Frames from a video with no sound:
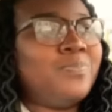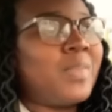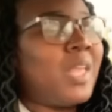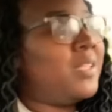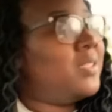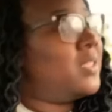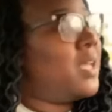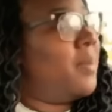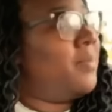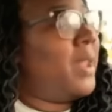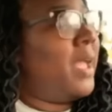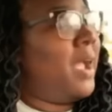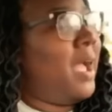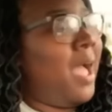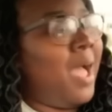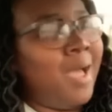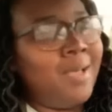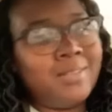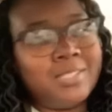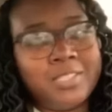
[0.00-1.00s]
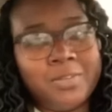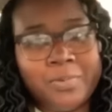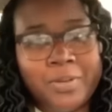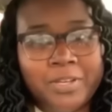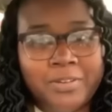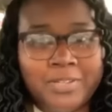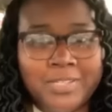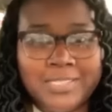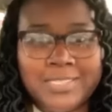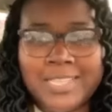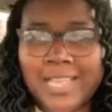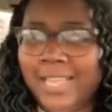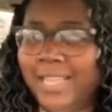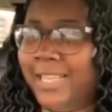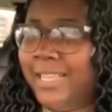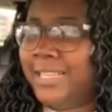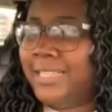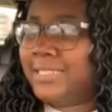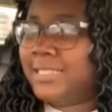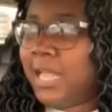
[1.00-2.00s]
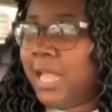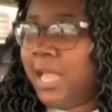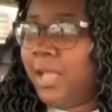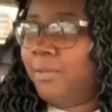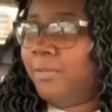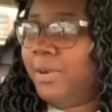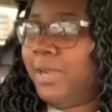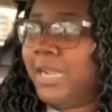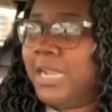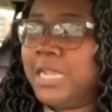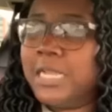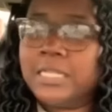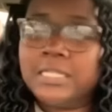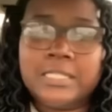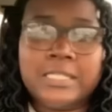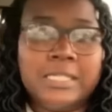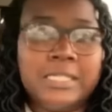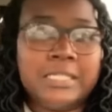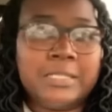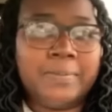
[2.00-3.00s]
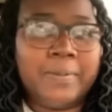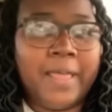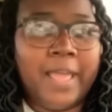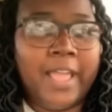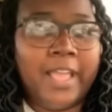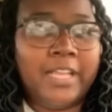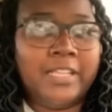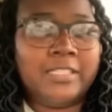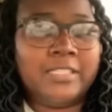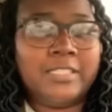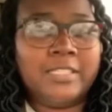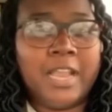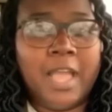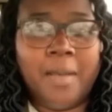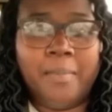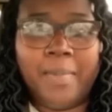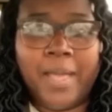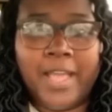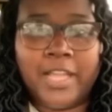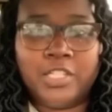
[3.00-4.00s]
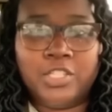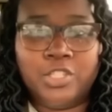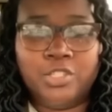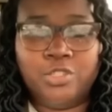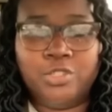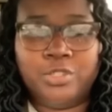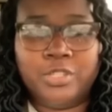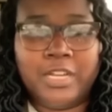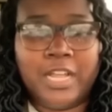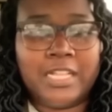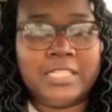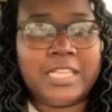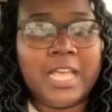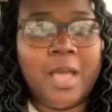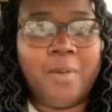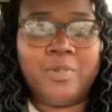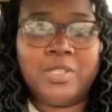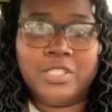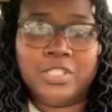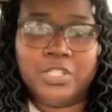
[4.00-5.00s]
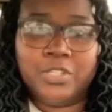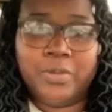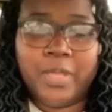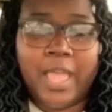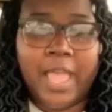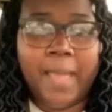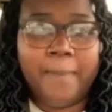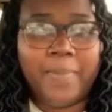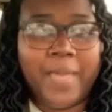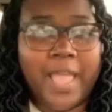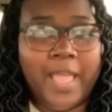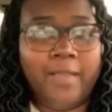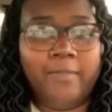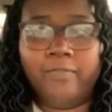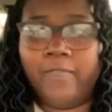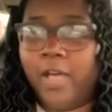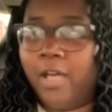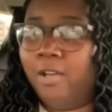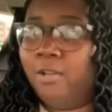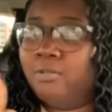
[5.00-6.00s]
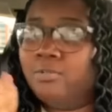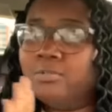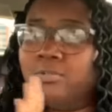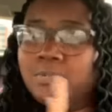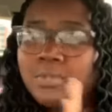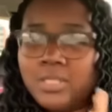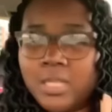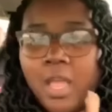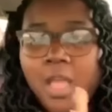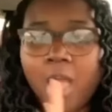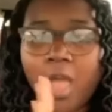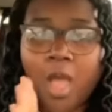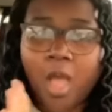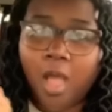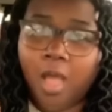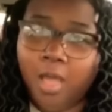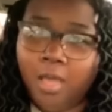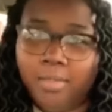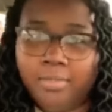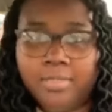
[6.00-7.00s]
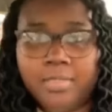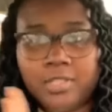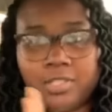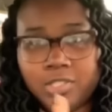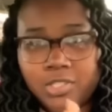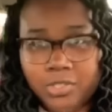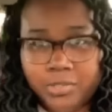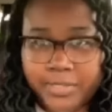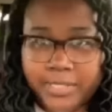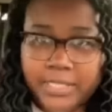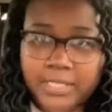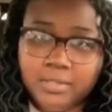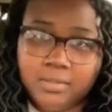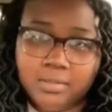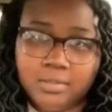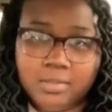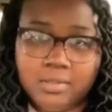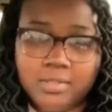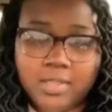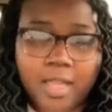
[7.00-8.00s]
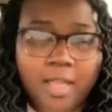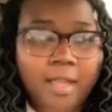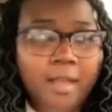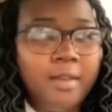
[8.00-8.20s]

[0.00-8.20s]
So I'm like, oh, so where you gonna take us? Like, where is this place? Now, mind you, during that time, we still had payphones on the streets.